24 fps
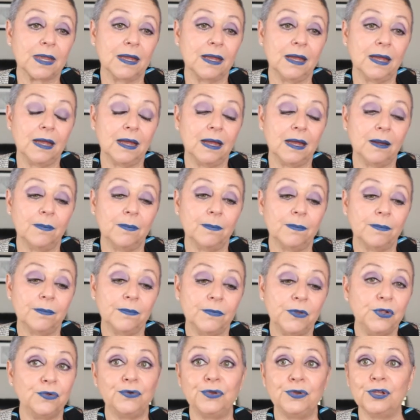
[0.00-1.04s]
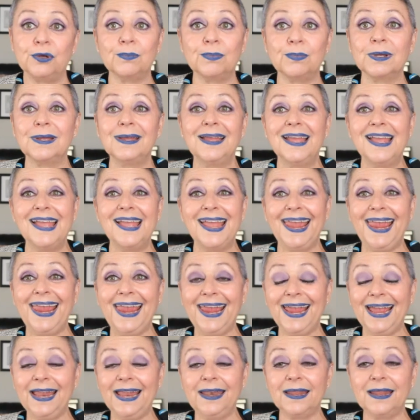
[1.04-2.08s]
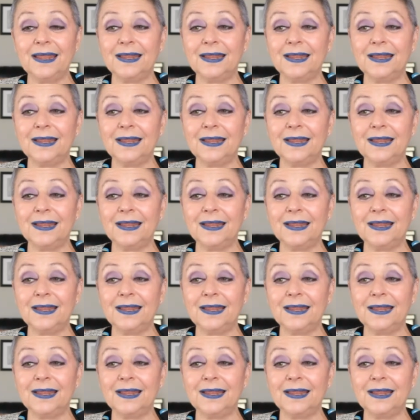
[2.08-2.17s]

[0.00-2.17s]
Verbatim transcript: um, YouTube. And